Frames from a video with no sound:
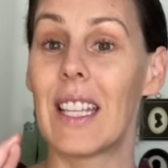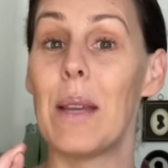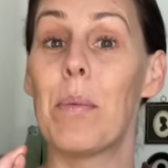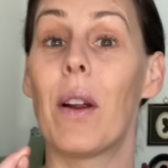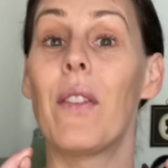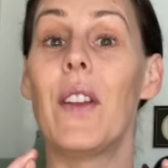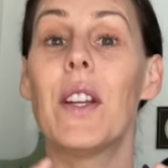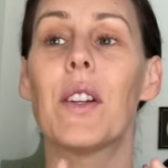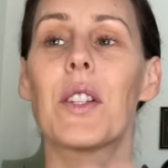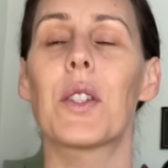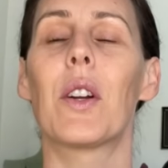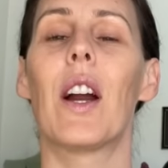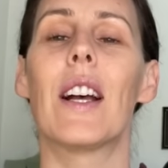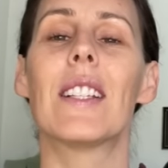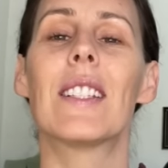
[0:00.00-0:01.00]
keep our fingers
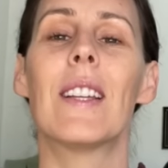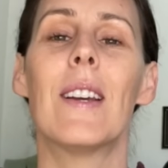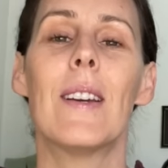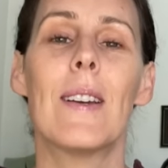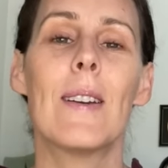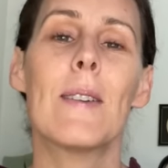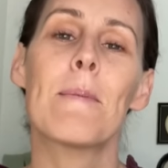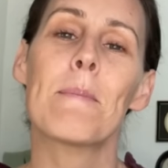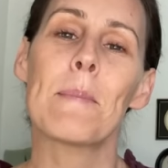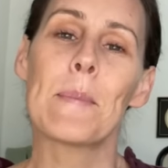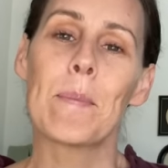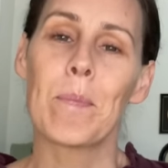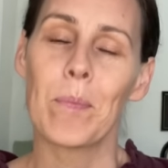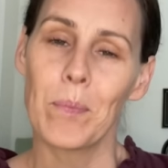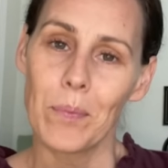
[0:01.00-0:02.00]
crossed
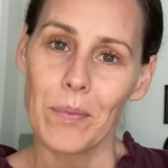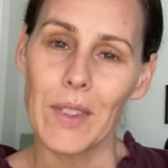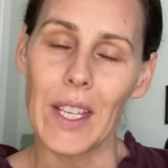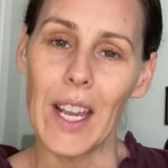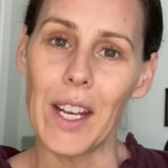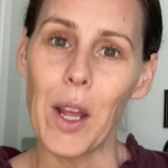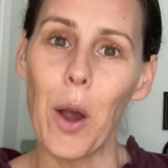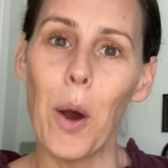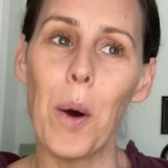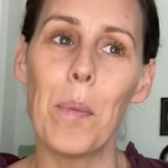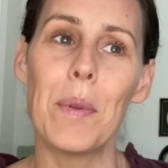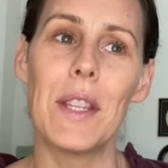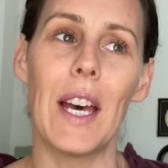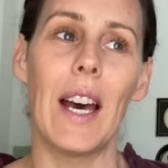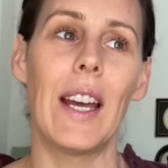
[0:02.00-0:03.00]
and
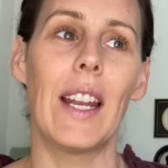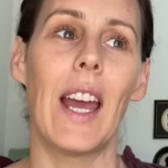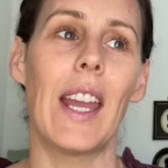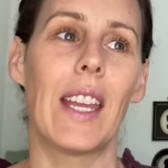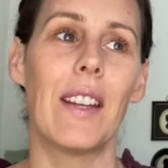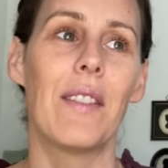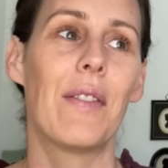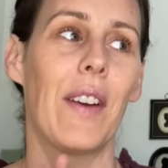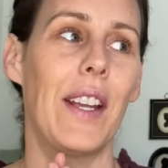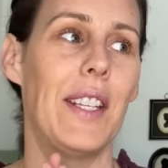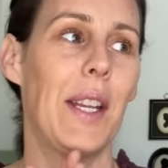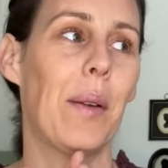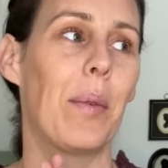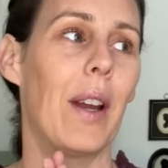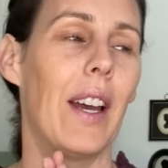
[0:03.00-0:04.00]
hope that I can find
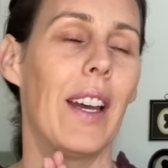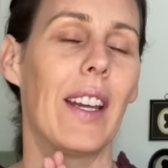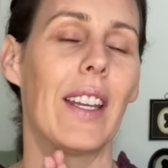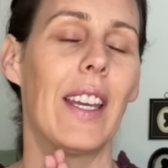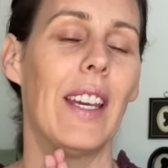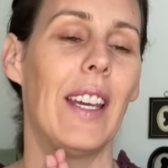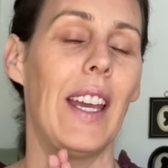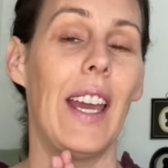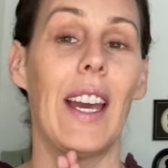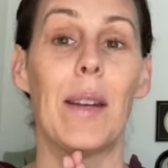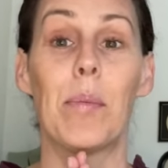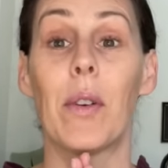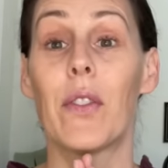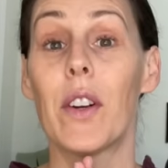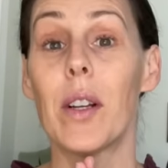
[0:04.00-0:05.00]
a rug and
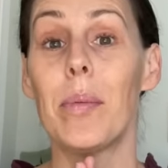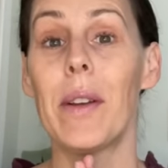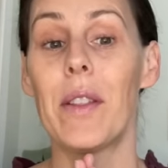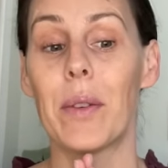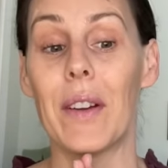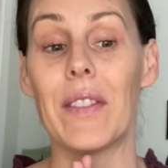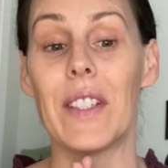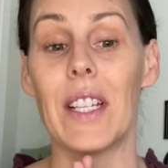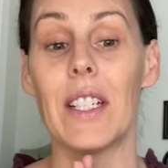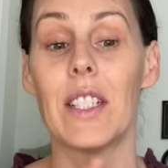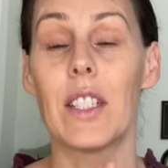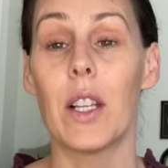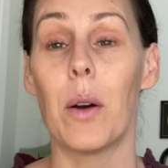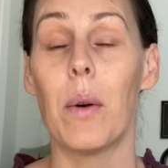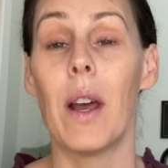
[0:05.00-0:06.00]
preferably thrifted.
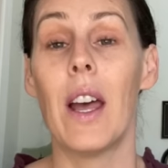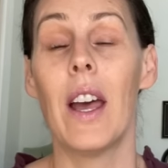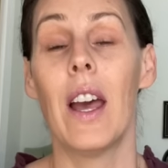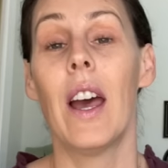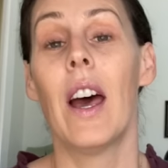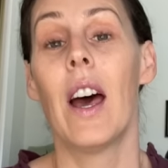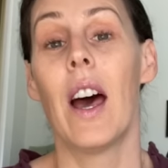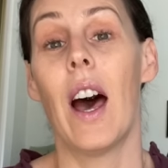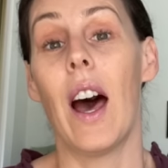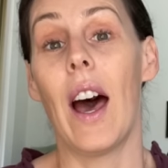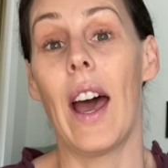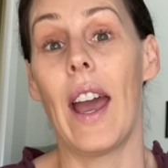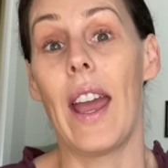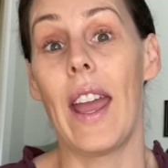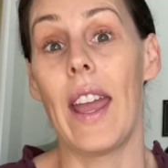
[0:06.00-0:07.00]
So
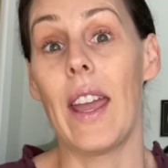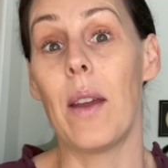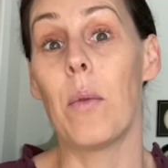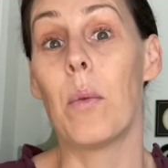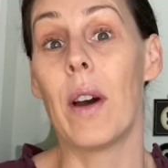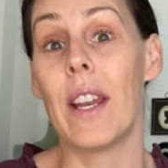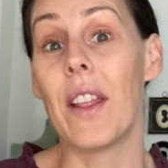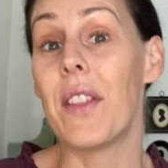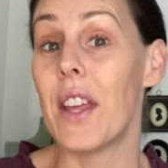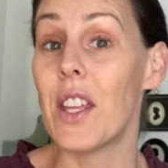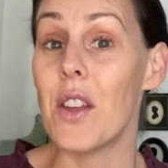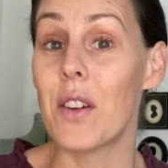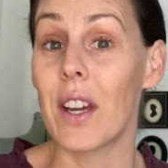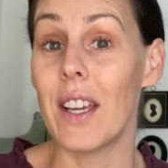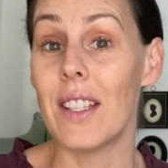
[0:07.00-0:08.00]
I want to thank
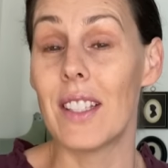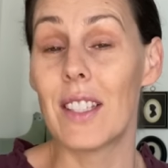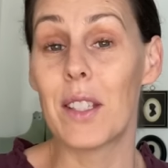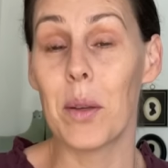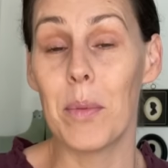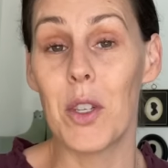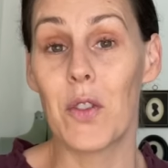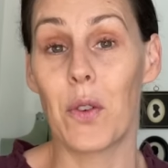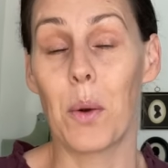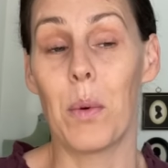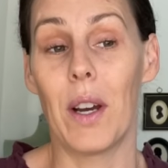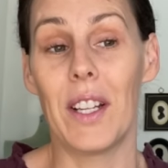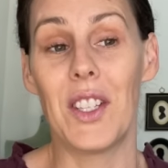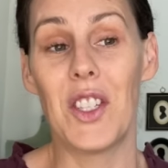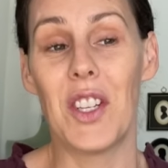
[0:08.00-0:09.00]
you guys so much for
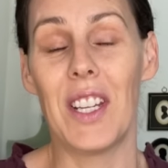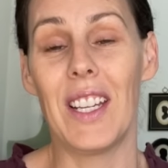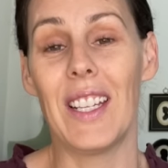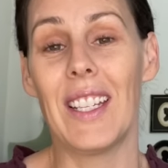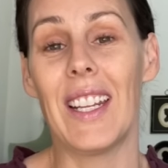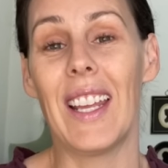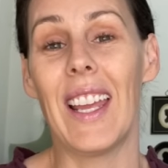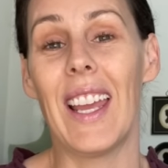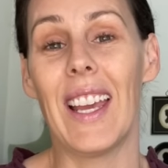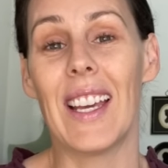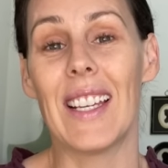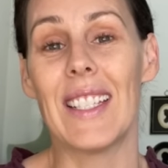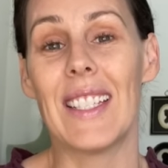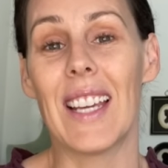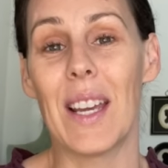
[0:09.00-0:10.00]
watching
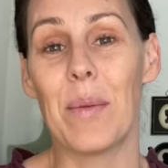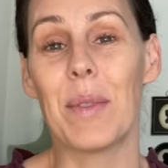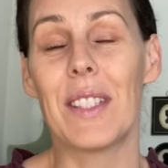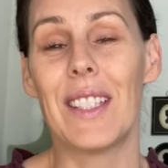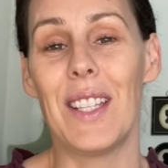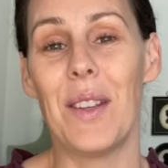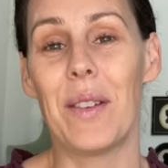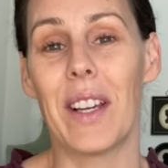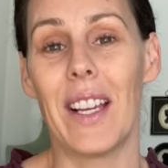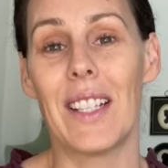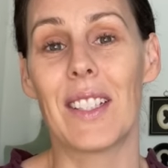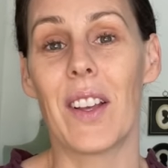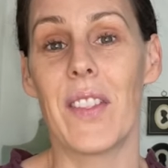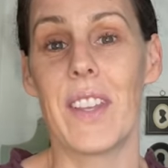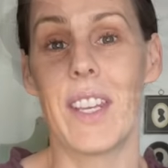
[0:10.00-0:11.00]
and I will see you guys
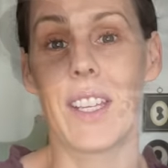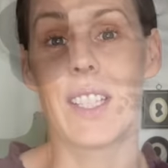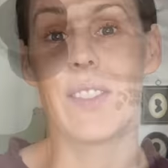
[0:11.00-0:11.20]
on the next